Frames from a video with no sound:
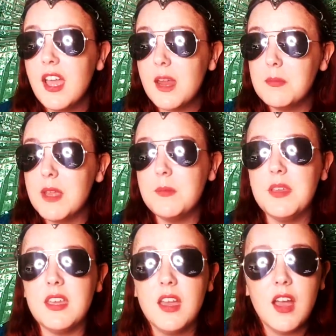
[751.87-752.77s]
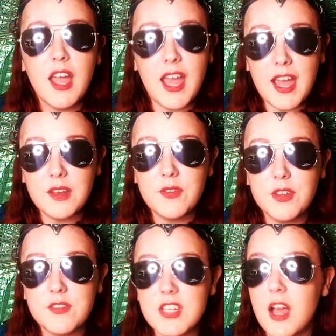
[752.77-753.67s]
and maybe a handful
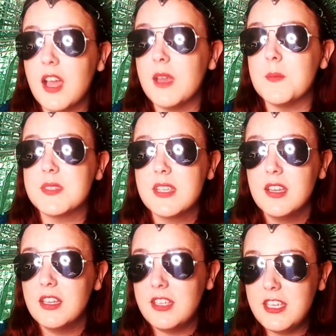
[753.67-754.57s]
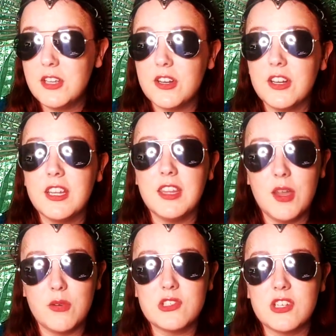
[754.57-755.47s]
of times here in the
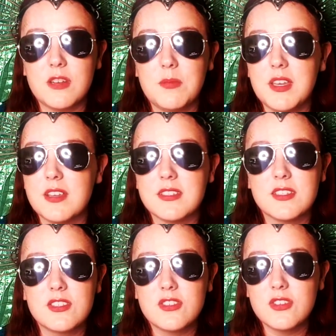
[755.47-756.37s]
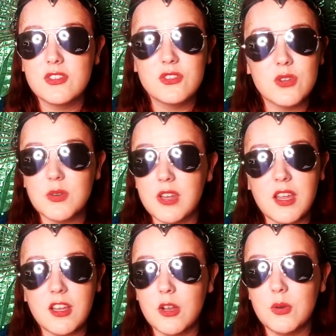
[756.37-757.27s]
ocean because it's so
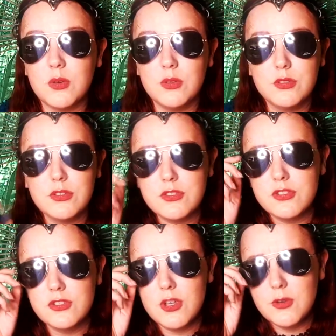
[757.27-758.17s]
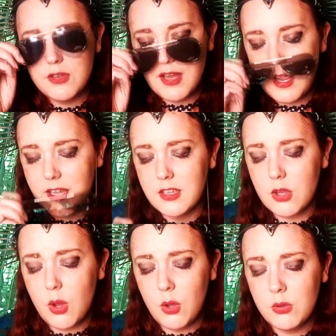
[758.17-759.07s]
dang cold. So dang
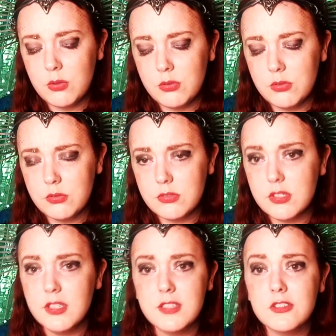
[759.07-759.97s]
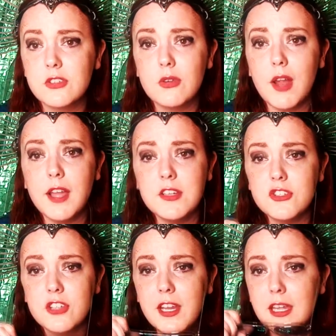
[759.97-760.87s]
cold. It's a crying
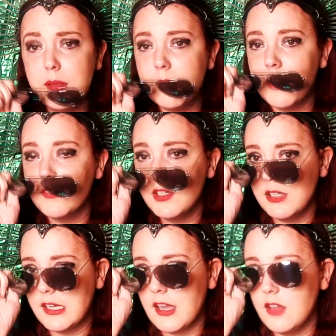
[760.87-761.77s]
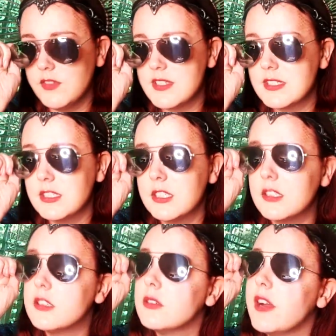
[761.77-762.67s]
shame. I feel like Elvis. I'm
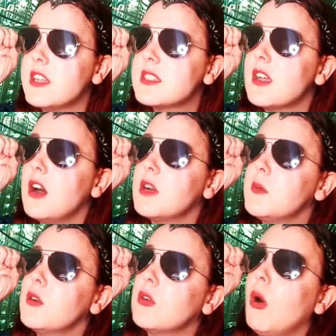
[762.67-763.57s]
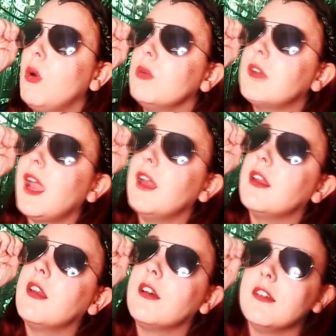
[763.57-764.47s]
gonna write a song about cold Canada.